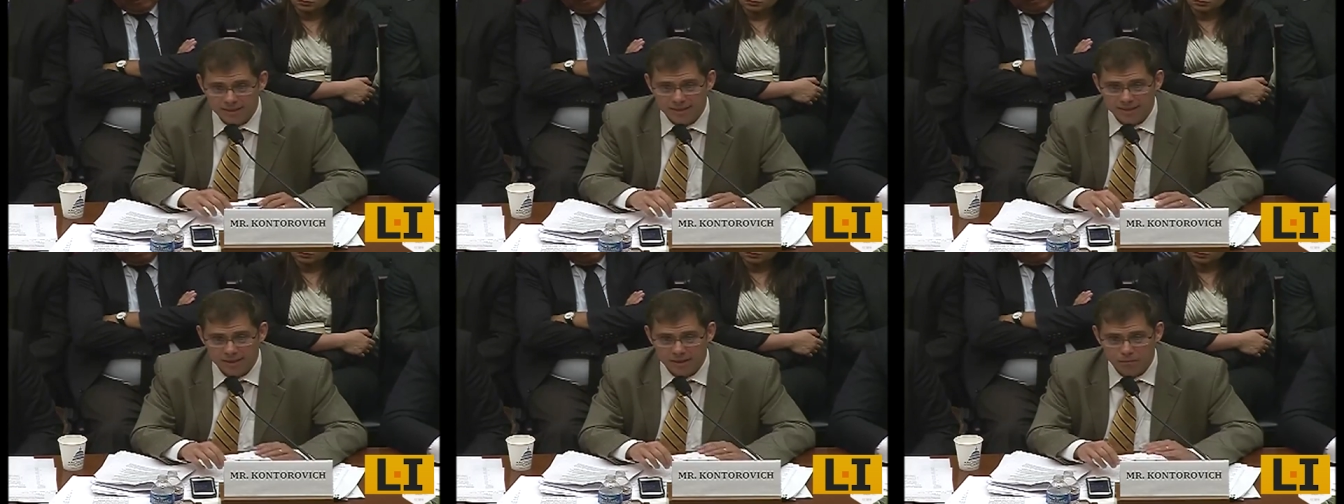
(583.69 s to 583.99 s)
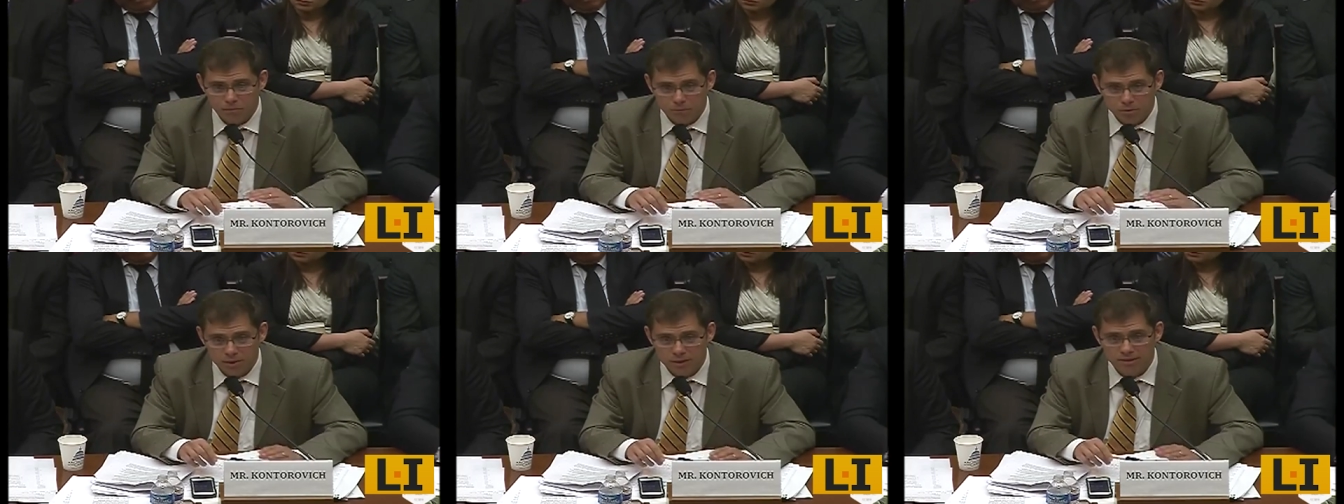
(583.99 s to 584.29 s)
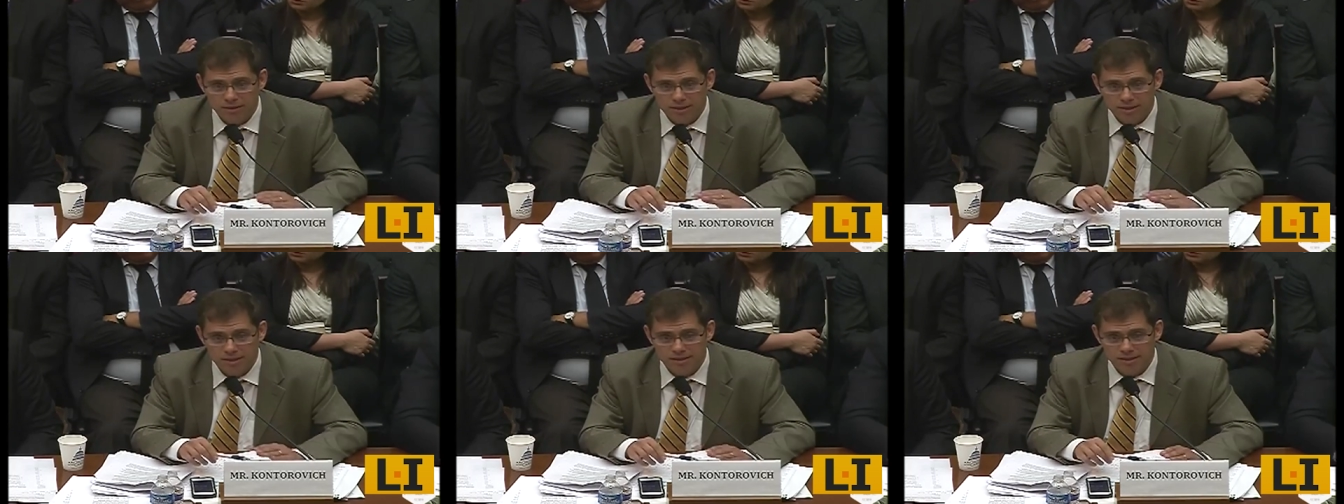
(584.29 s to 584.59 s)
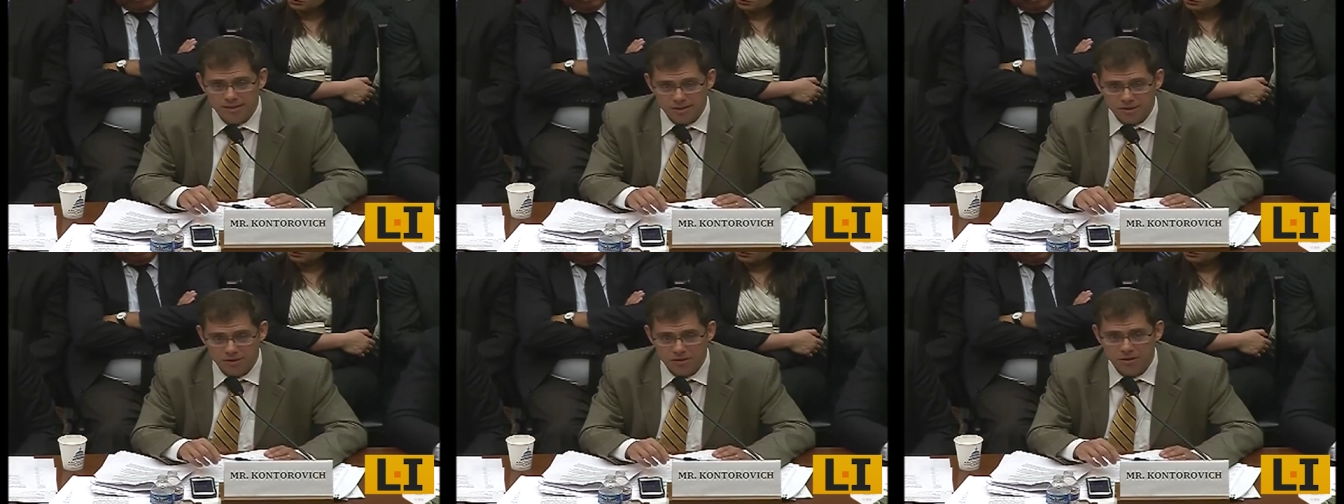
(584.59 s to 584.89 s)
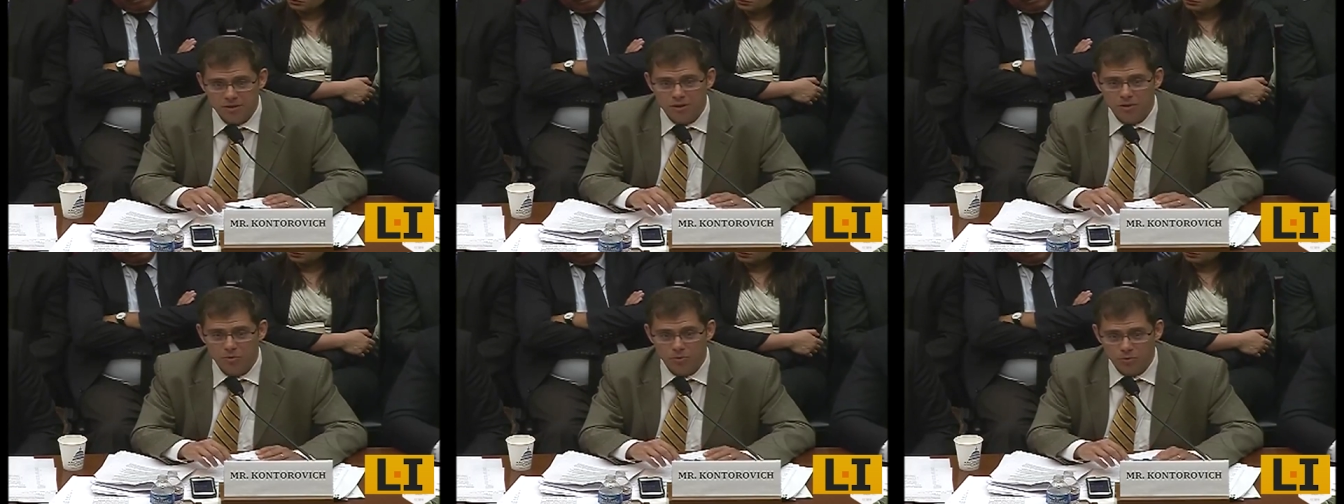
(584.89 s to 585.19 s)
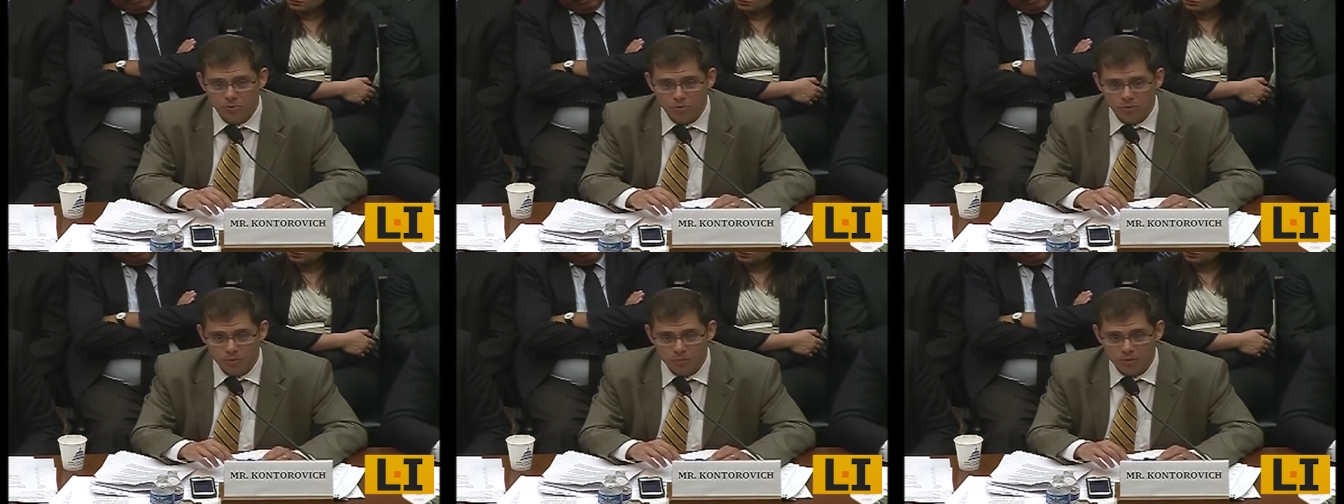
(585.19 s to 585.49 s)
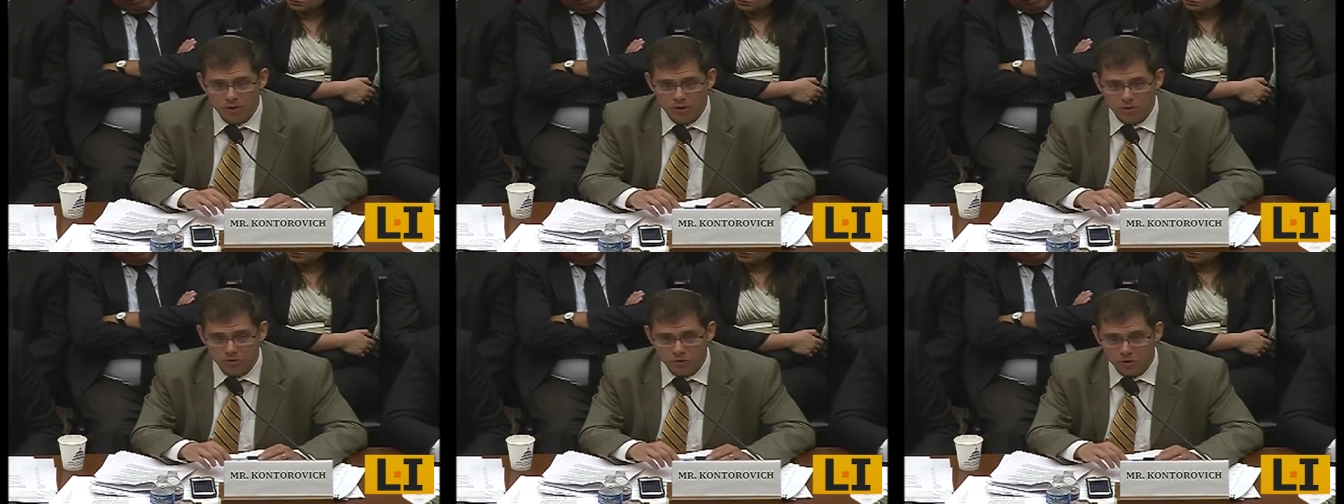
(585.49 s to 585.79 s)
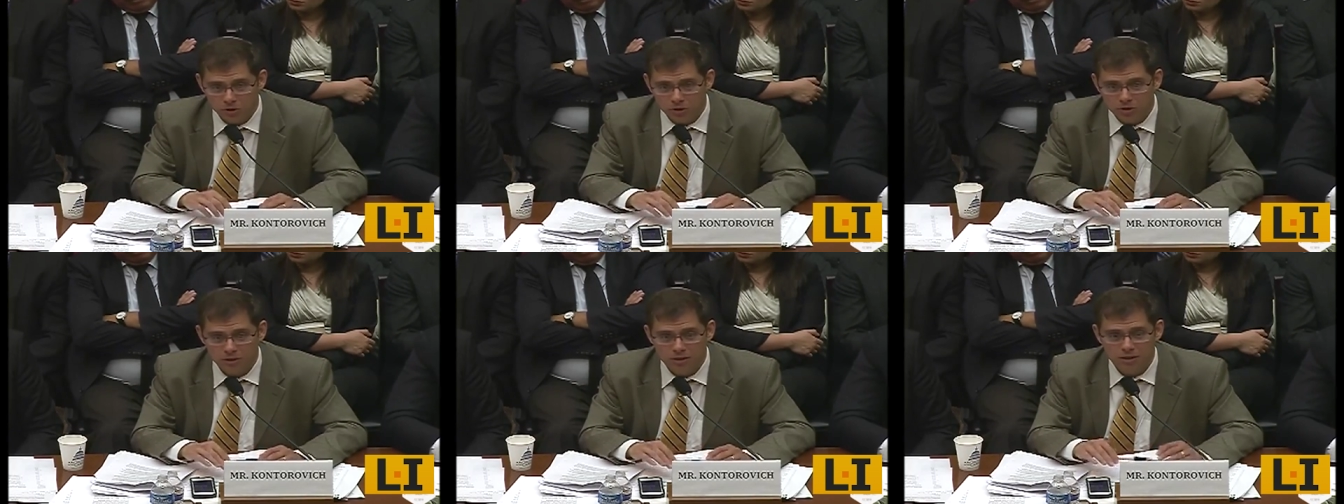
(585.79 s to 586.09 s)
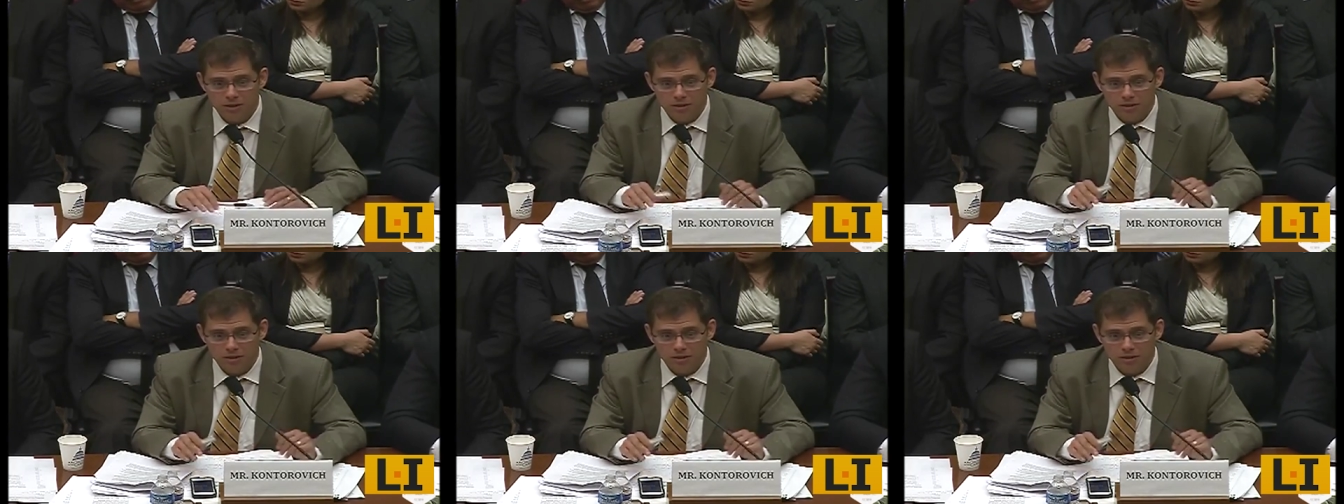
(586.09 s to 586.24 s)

that's completely consistent with European law.